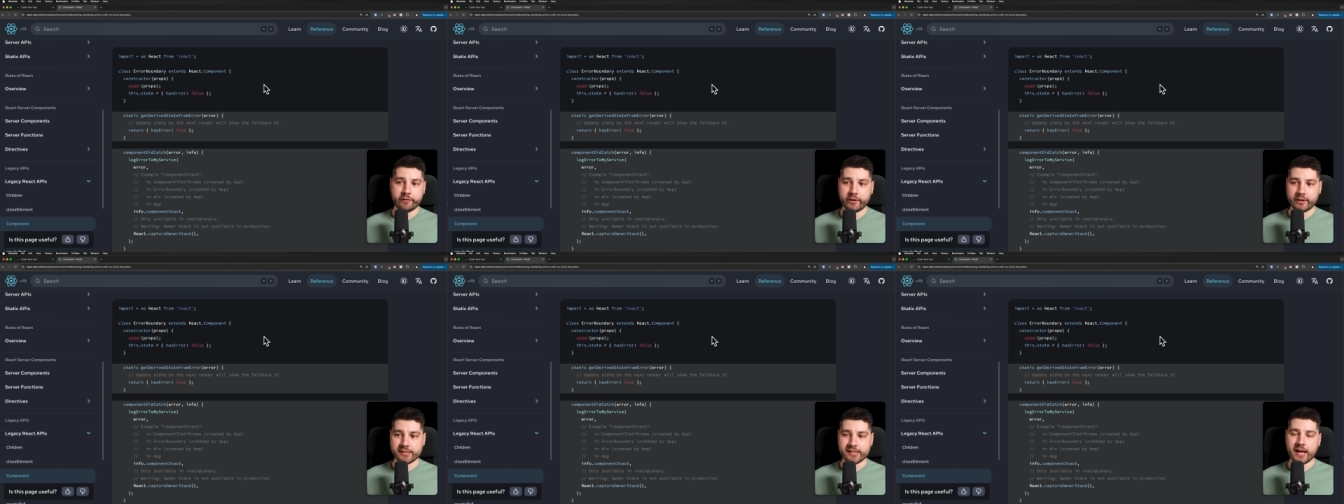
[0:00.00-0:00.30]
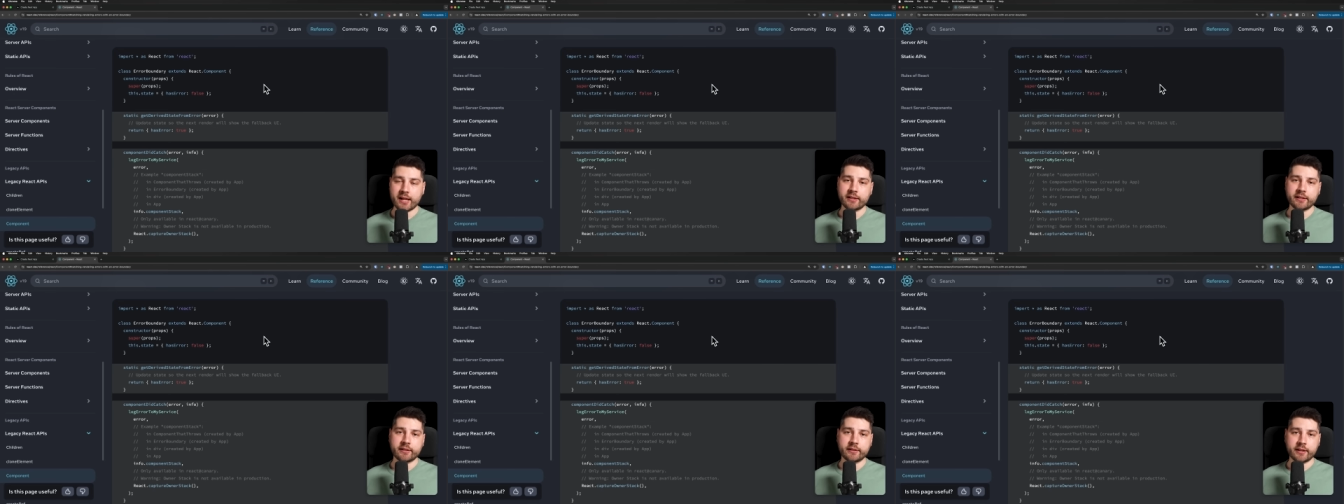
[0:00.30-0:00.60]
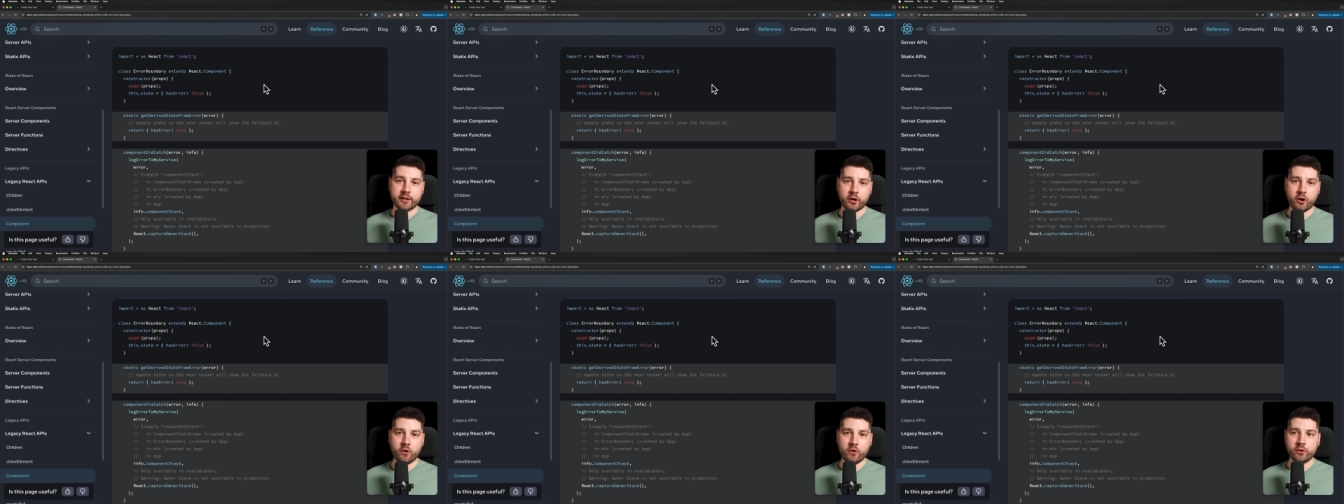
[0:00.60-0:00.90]
exactly the
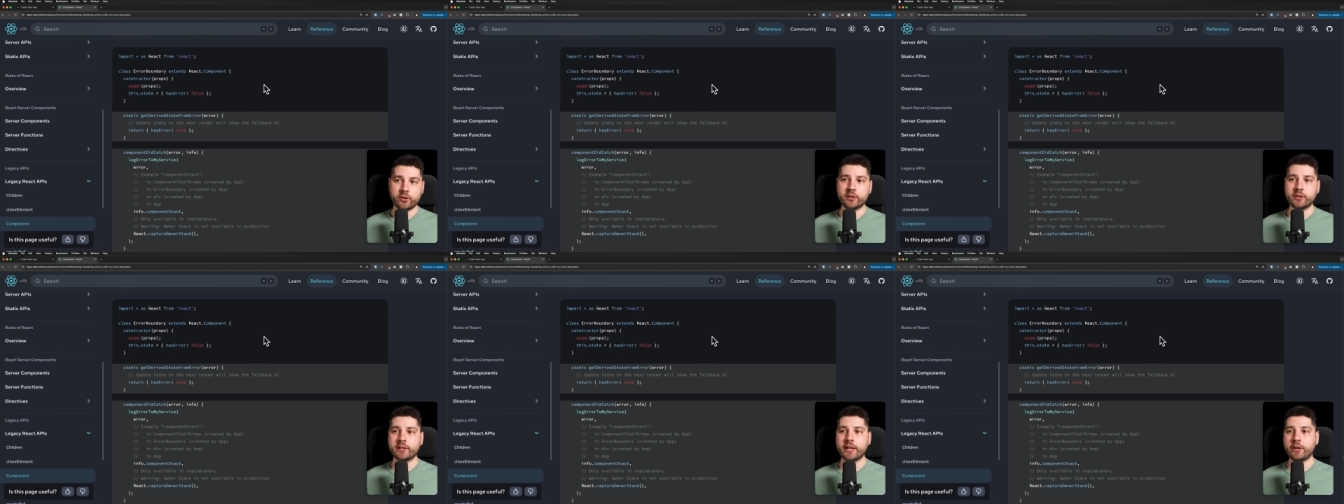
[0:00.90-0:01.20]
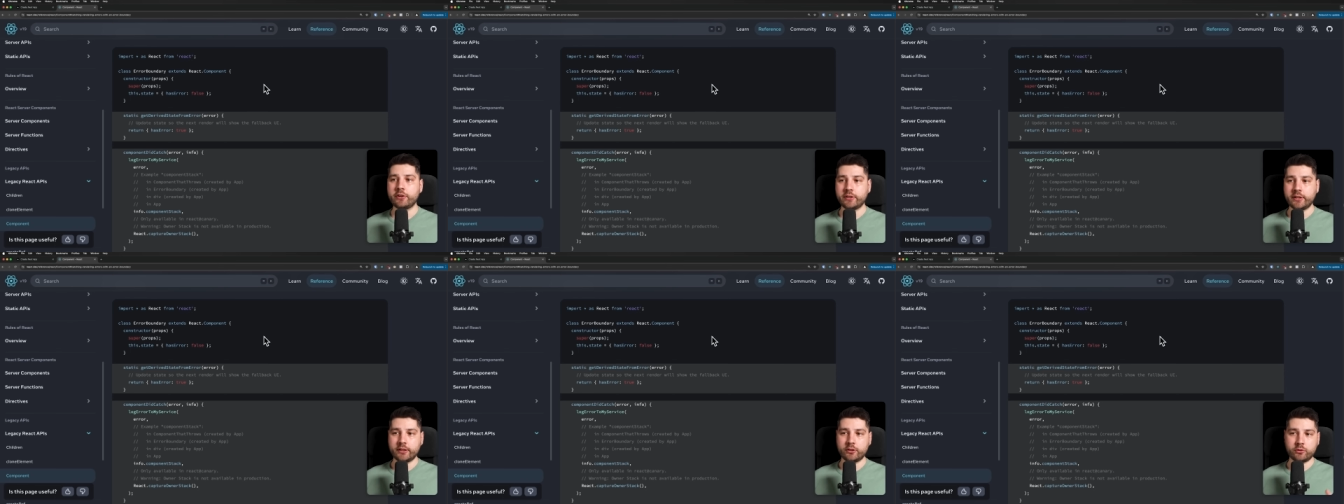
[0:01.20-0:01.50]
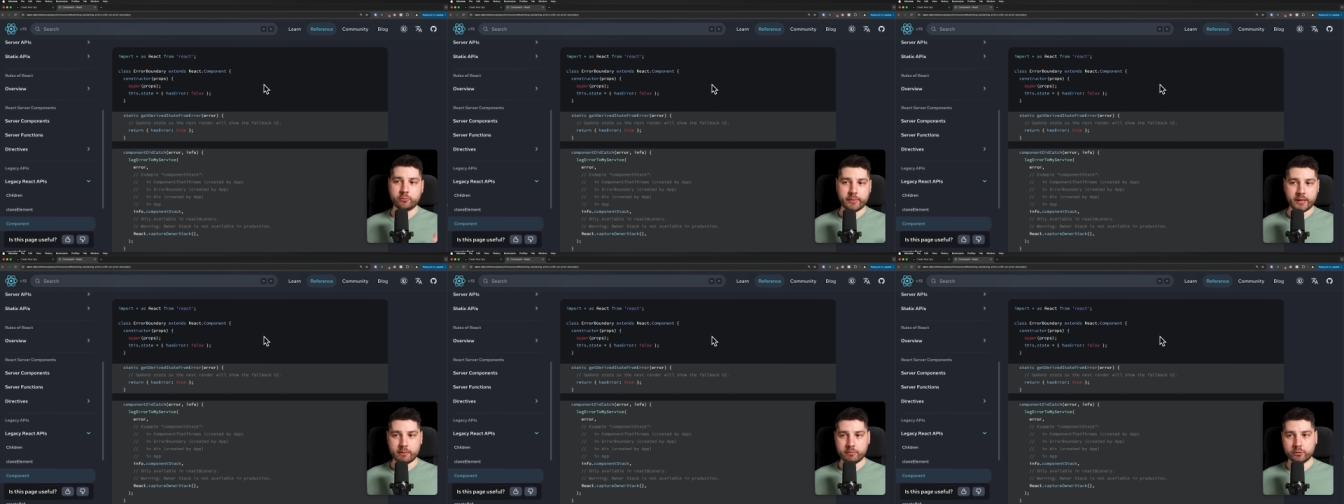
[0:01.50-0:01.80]
code that you need to
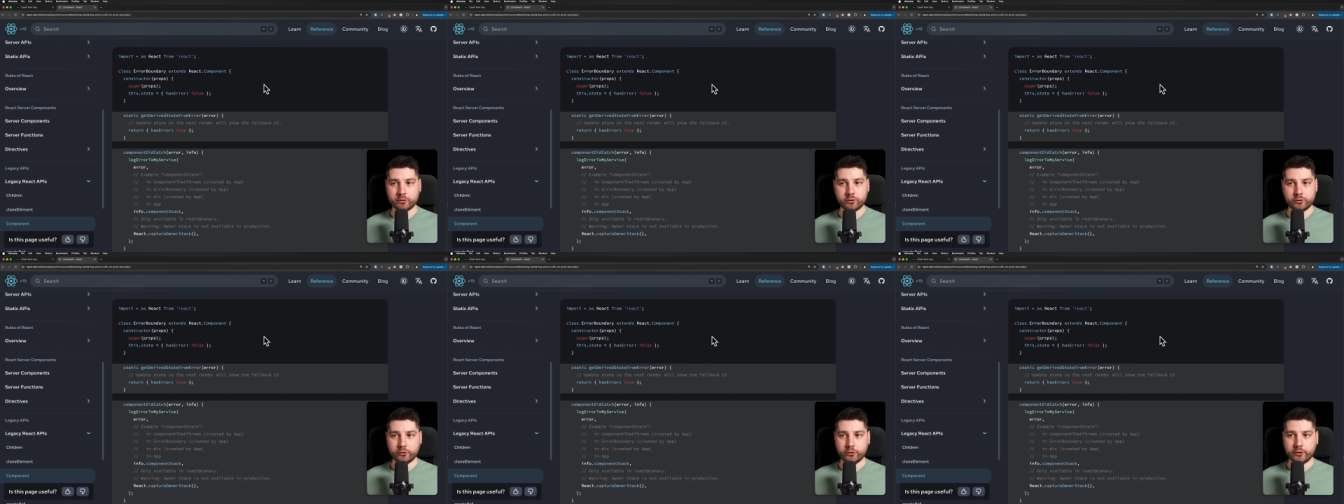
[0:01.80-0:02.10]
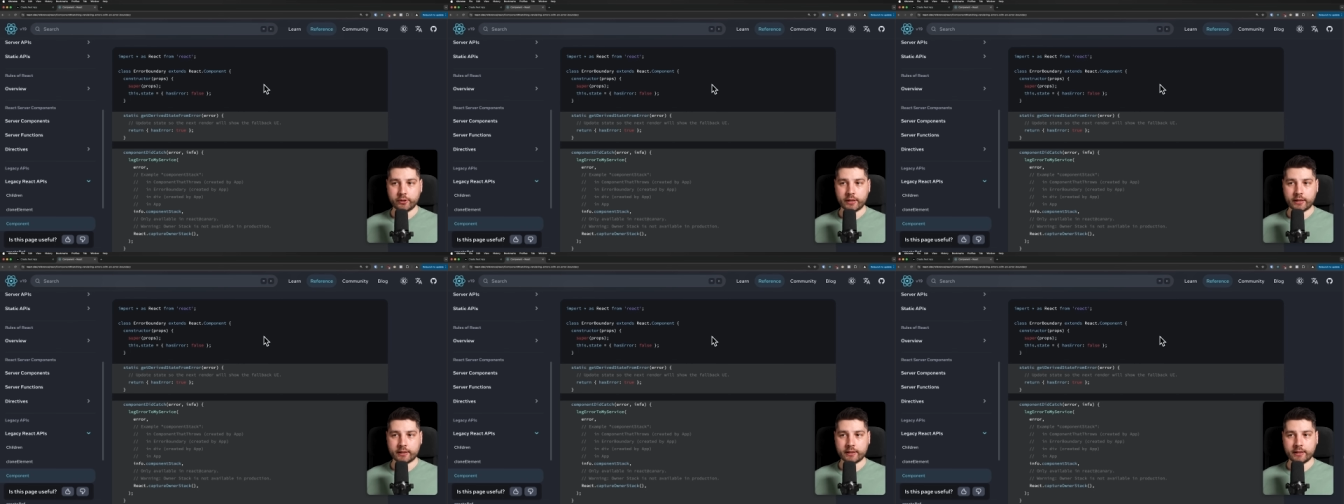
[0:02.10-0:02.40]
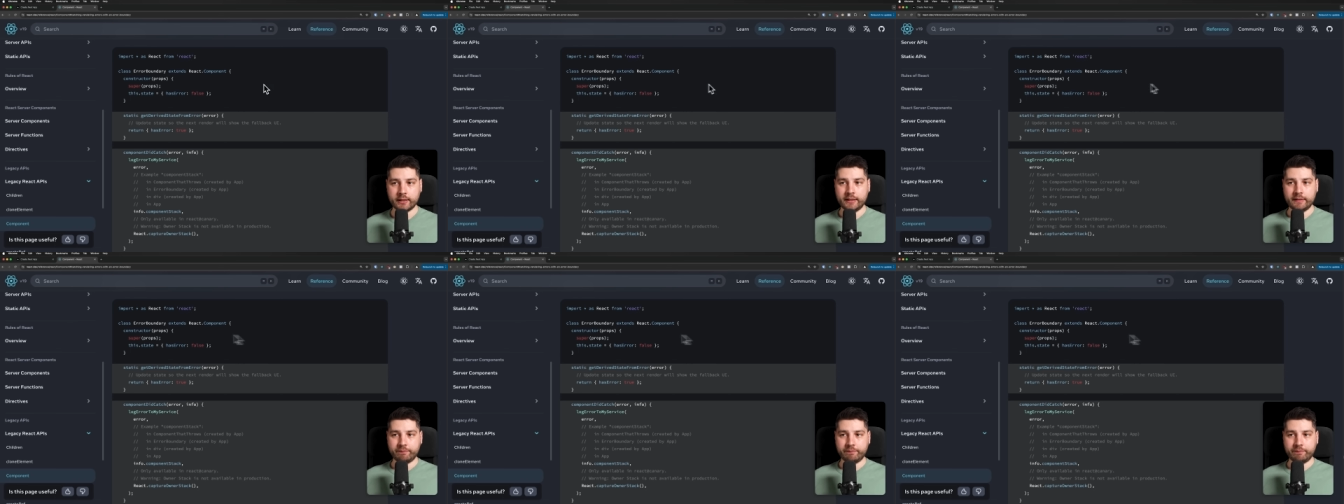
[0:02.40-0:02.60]
be able to do that.